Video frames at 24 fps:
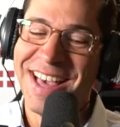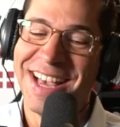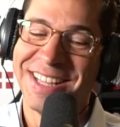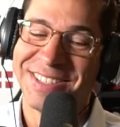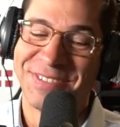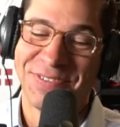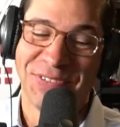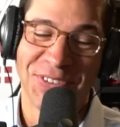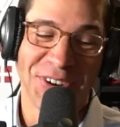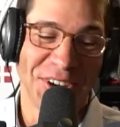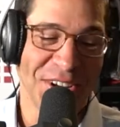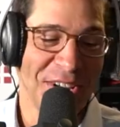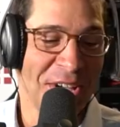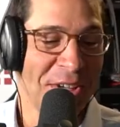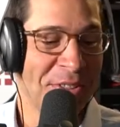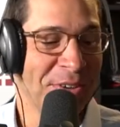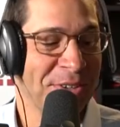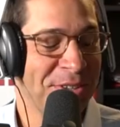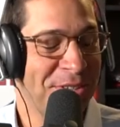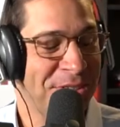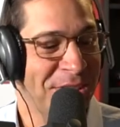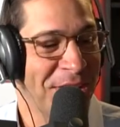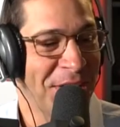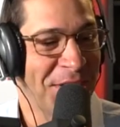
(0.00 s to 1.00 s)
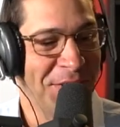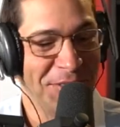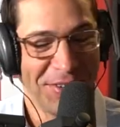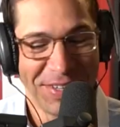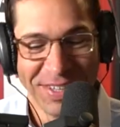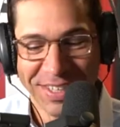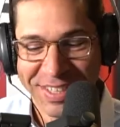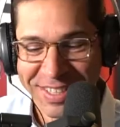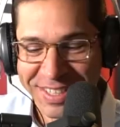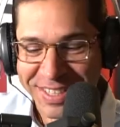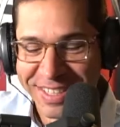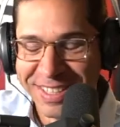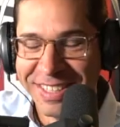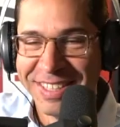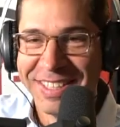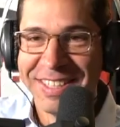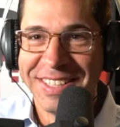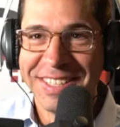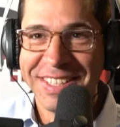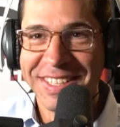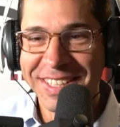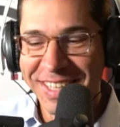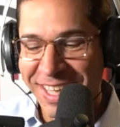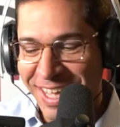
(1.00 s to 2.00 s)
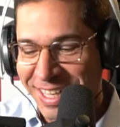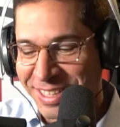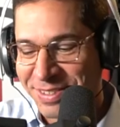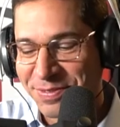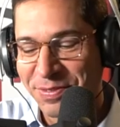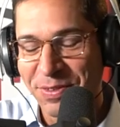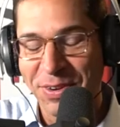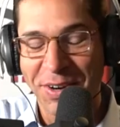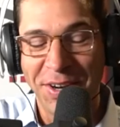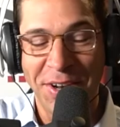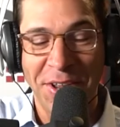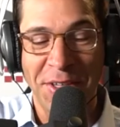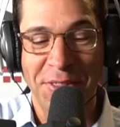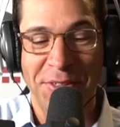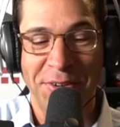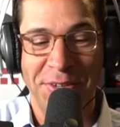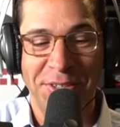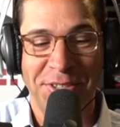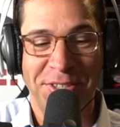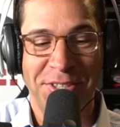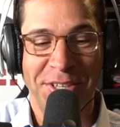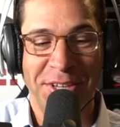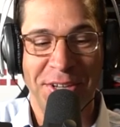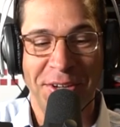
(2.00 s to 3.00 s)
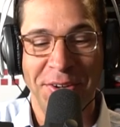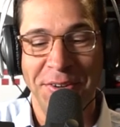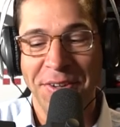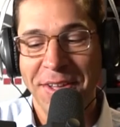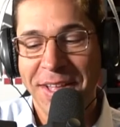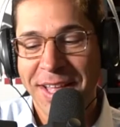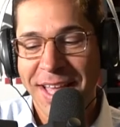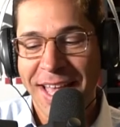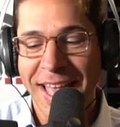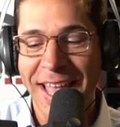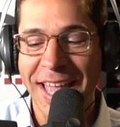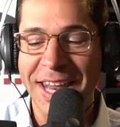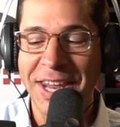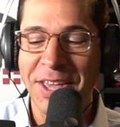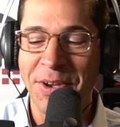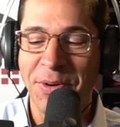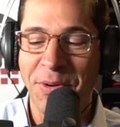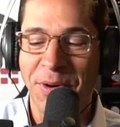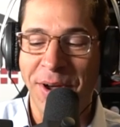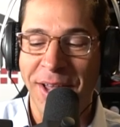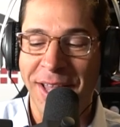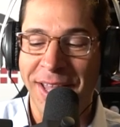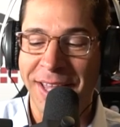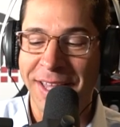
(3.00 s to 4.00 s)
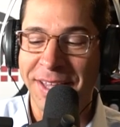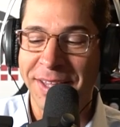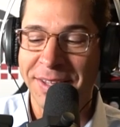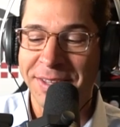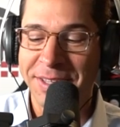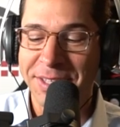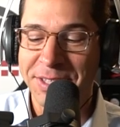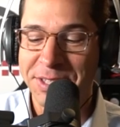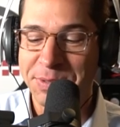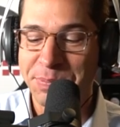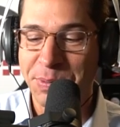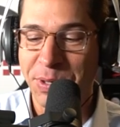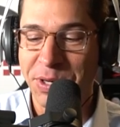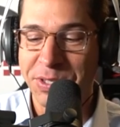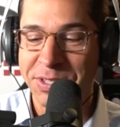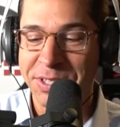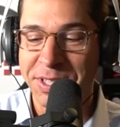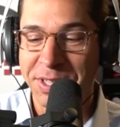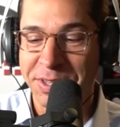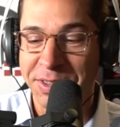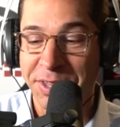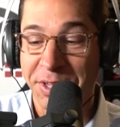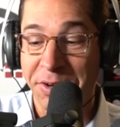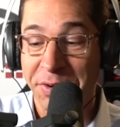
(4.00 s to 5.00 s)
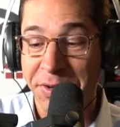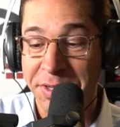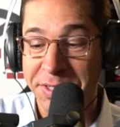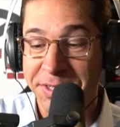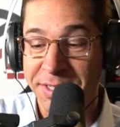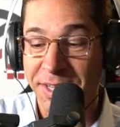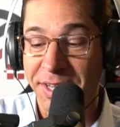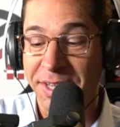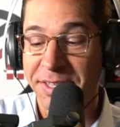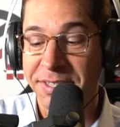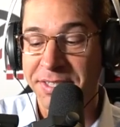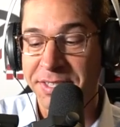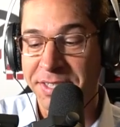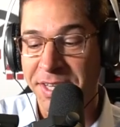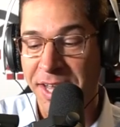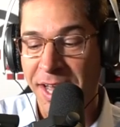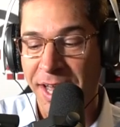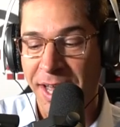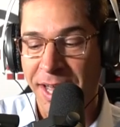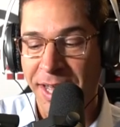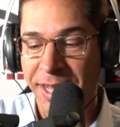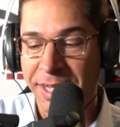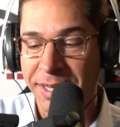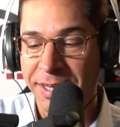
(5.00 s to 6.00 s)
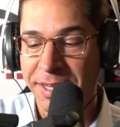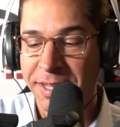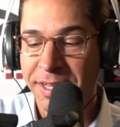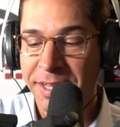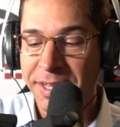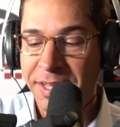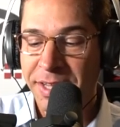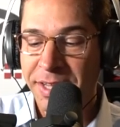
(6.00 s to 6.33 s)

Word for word: That's for another. It show. never makes the news. That's for Scary another show. Stuff. Anyway, conspiracy theories aside.